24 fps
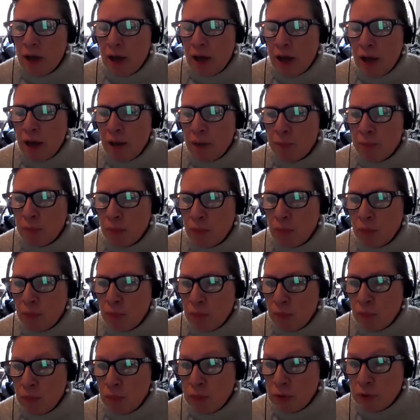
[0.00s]
um,
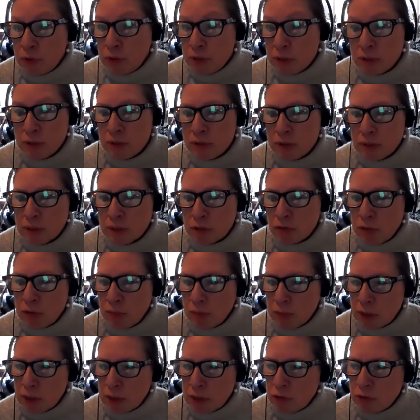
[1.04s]
which is
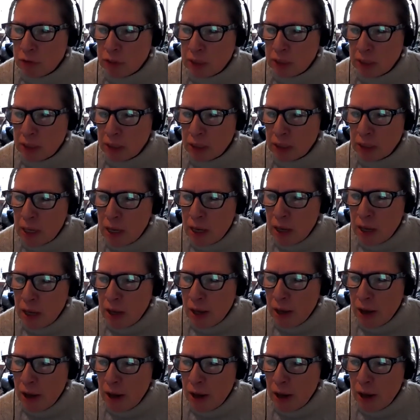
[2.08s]
extremely interesting.
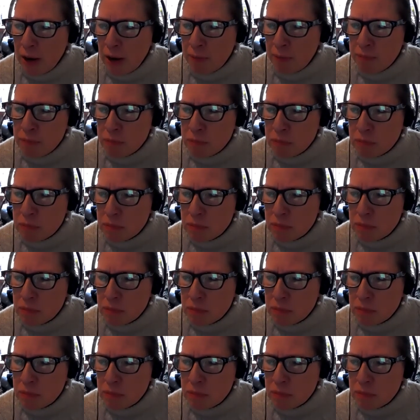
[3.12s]
Um,